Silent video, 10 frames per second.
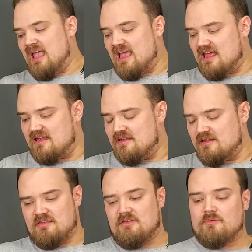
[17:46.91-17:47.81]
And
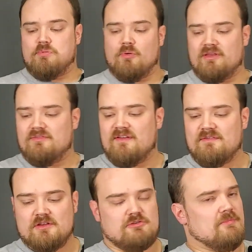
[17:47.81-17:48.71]
the other point of
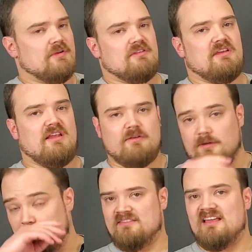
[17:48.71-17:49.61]
having a triple
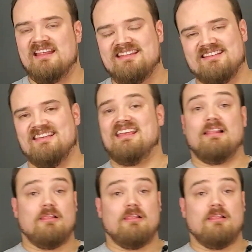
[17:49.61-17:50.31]
container is that it doesn't get